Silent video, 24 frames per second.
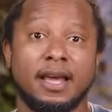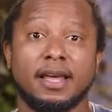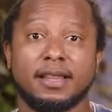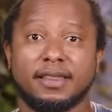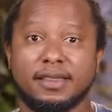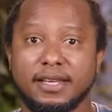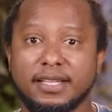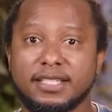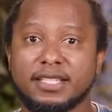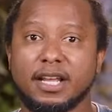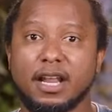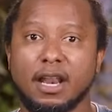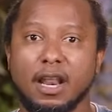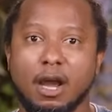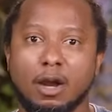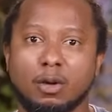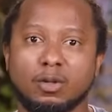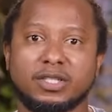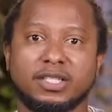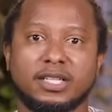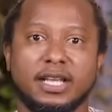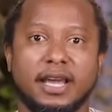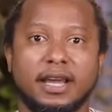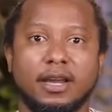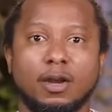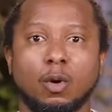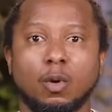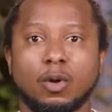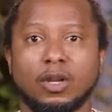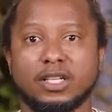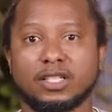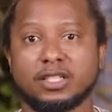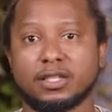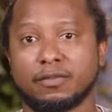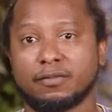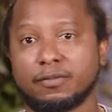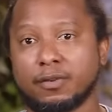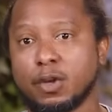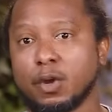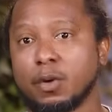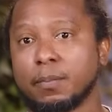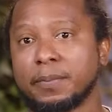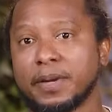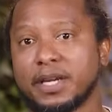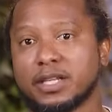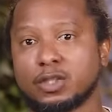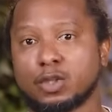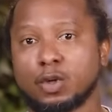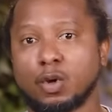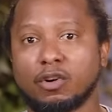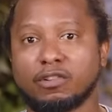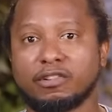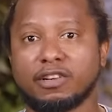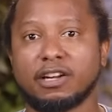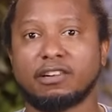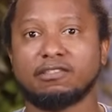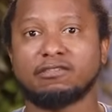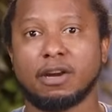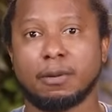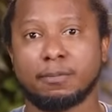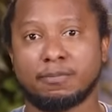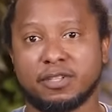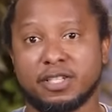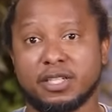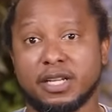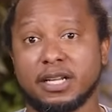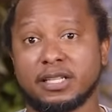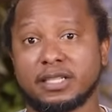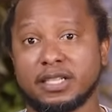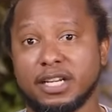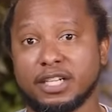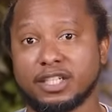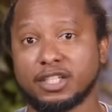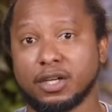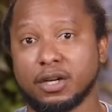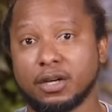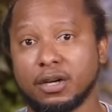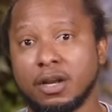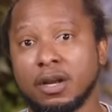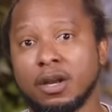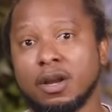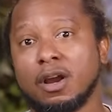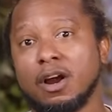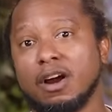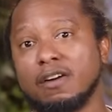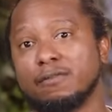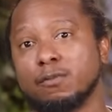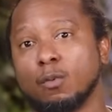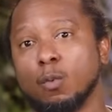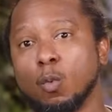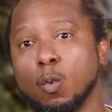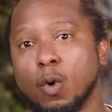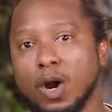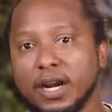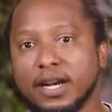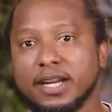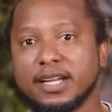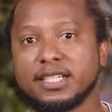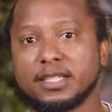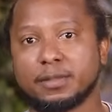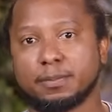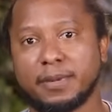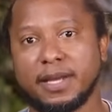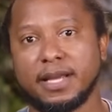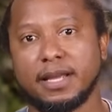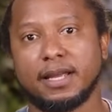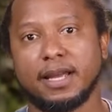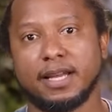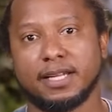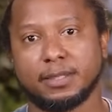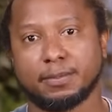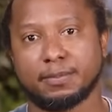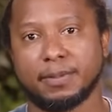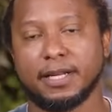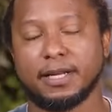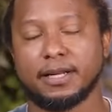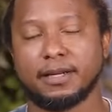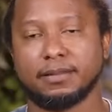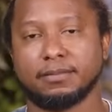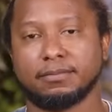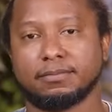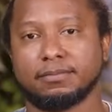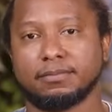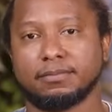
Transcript: This allows stakeholders to view a pictorial representation of what is being explained.